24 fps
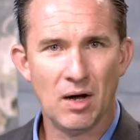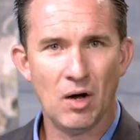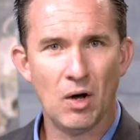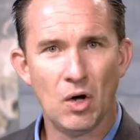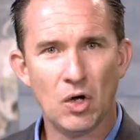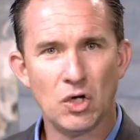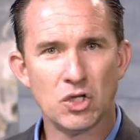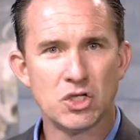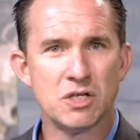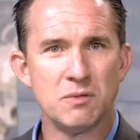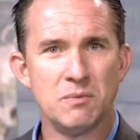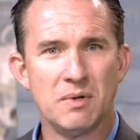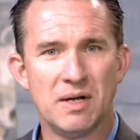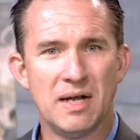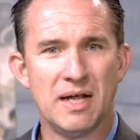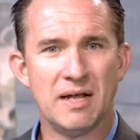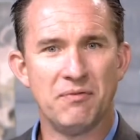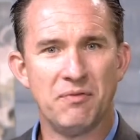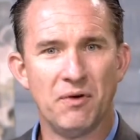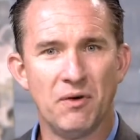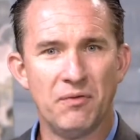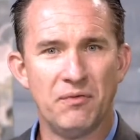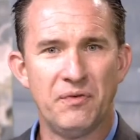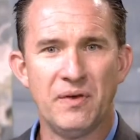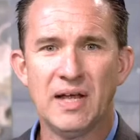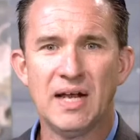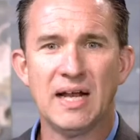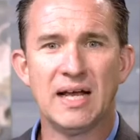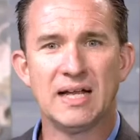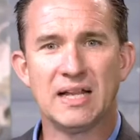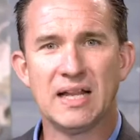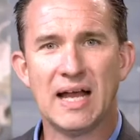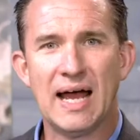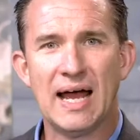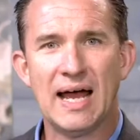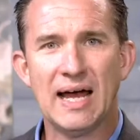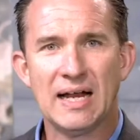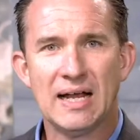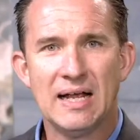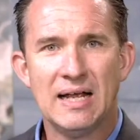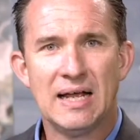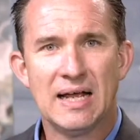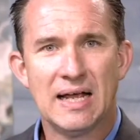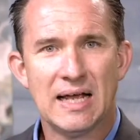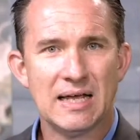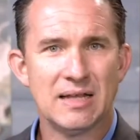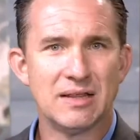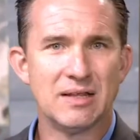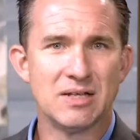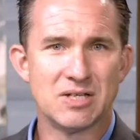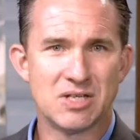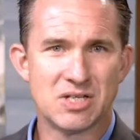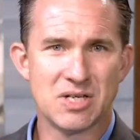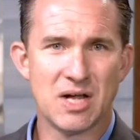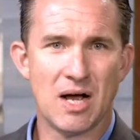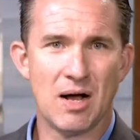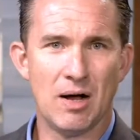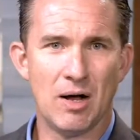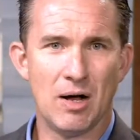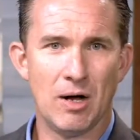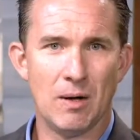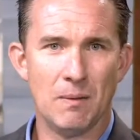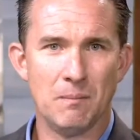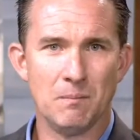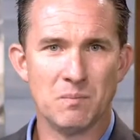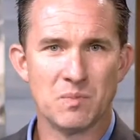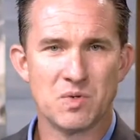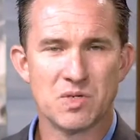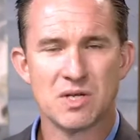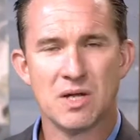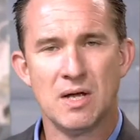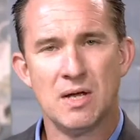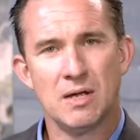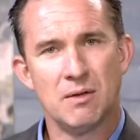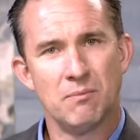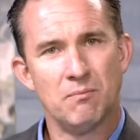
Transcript: ultimately fulfilling that in the Psalms.